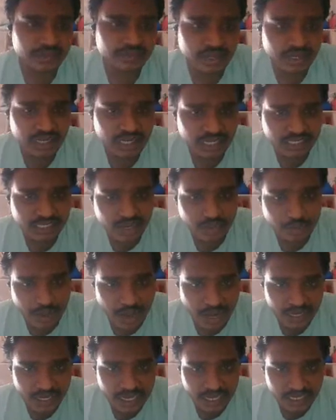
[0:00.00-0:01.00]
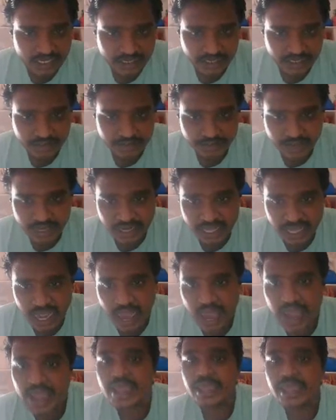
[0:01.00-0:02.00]
Concentration of particles is
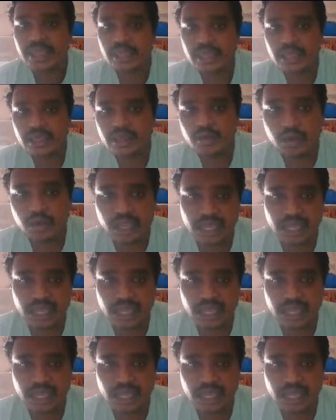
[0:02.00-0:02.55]
very high.